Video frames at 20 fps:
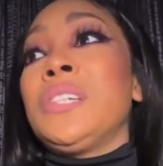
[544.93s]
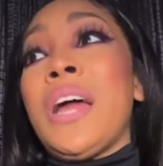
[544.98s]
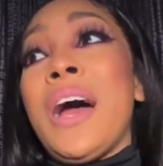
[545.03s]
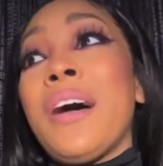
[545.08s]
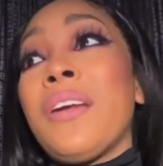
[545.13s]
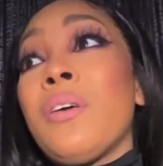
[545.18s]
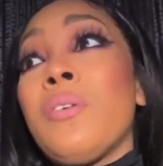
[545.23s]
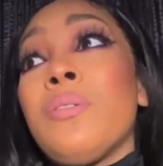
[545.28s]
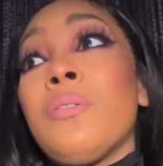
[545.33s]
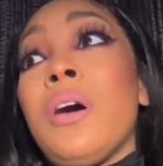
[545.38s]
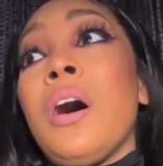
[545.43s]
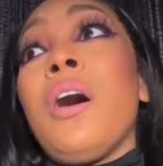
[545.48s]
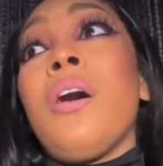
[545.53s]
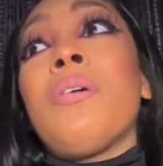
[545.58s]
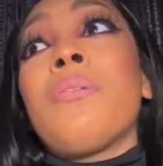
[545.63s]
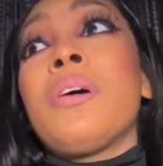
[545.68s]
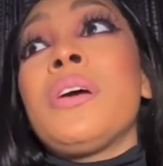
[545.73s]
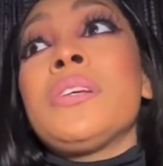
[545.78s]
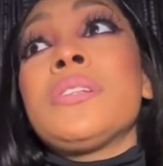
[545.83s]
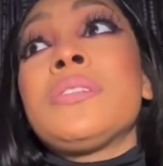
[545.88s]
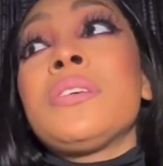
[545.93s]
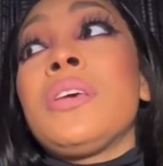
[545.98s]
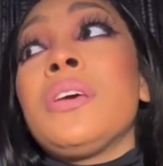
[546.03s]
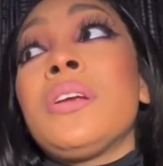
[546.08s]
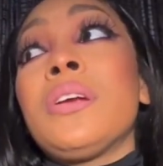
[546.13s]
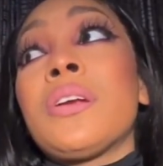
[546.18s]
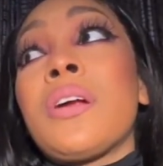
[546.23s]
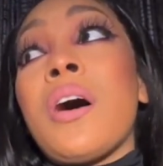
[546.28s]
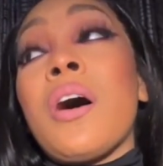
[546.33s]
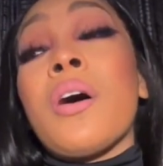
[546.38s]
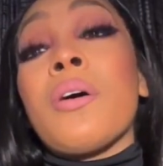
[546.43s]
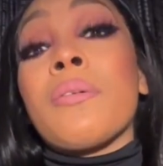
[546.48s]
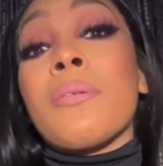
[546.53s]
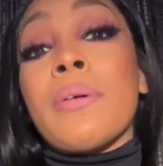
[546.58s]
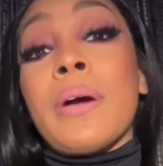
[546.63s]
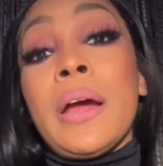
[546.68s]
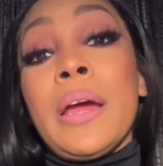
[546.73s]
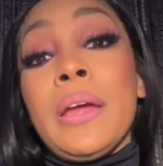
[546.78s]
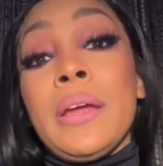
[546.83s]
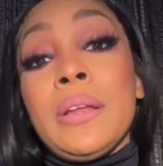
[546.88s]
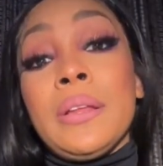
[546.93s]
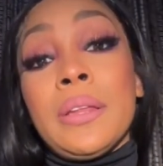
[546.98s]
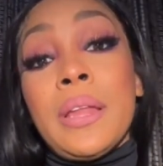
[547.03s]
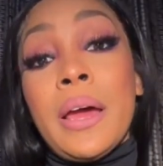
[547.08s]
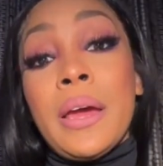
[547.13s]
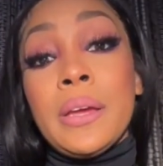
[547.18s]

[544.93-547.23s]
And I don't always get it all right.